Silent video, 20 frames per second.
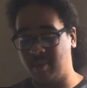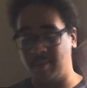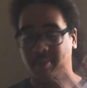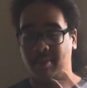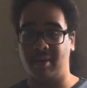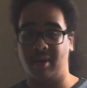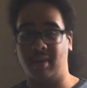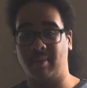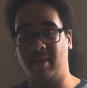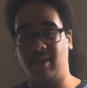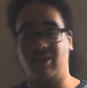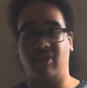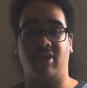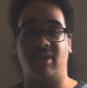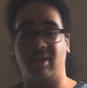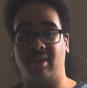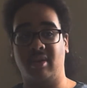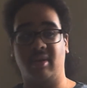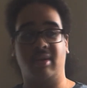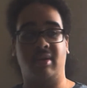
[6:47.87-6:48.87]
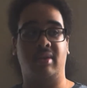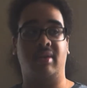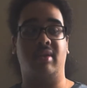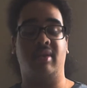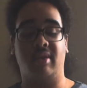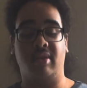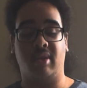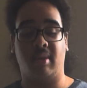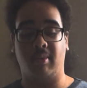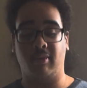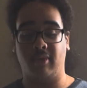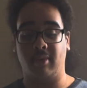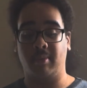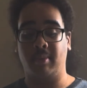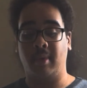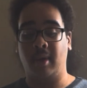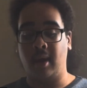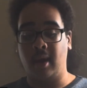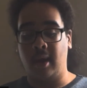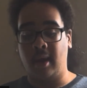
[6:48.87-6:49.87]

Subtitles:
but I'm not going to mention some of them.